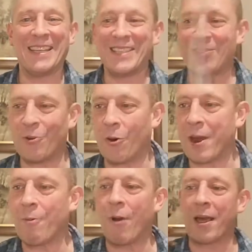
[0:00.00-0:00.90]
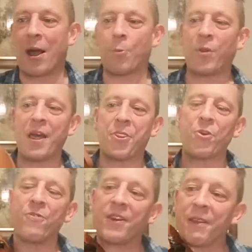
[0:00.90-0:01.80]
So anyway, I'll play it
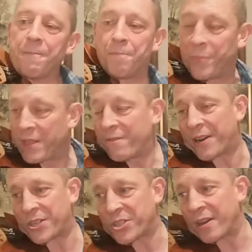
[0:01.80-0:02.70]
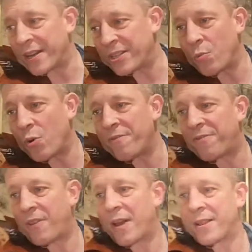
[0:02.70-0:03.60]
through for you for a start. It's in 1
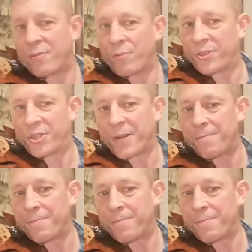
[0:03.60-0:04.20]
flat, which